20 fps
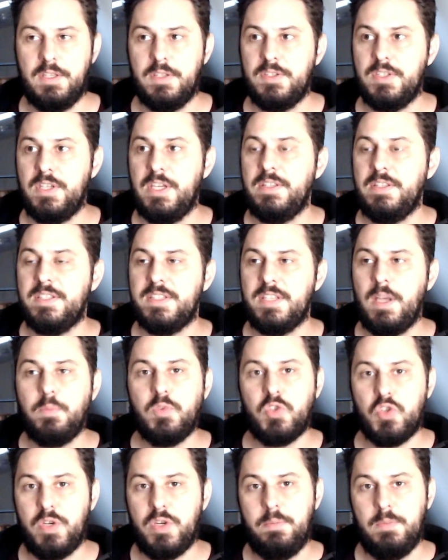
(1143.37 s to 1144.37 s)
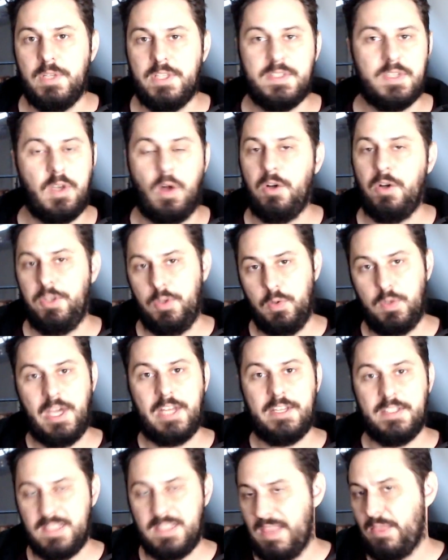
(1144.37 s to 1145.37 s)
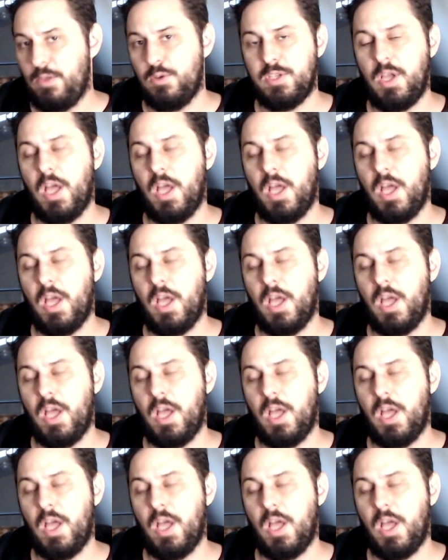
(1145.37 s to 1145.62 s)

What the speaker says: in some treatments, all you get is that there's